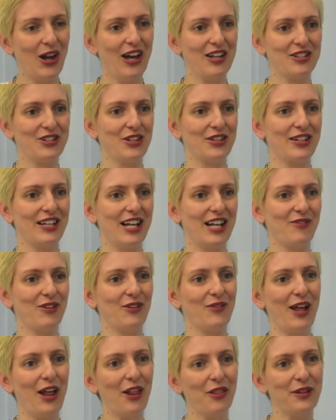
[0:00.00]
a certain
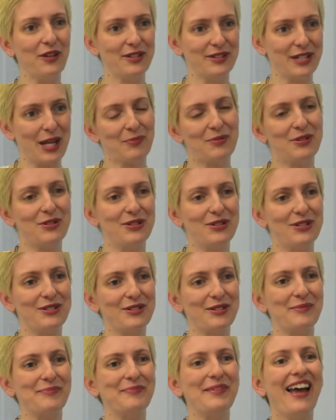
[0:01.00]
level of healthy
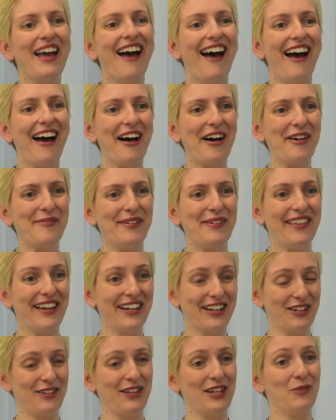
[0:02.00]
scepticism um, and
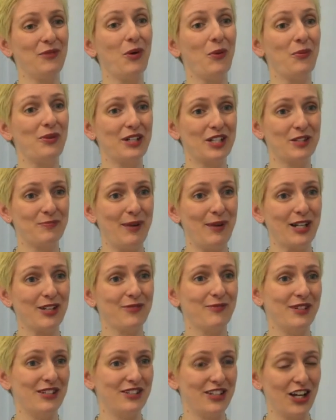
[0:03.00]
that kind of thing one would expect
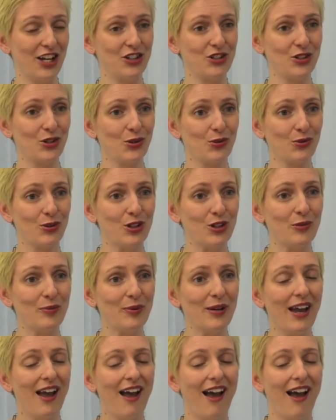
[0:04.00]
from an intelligent group.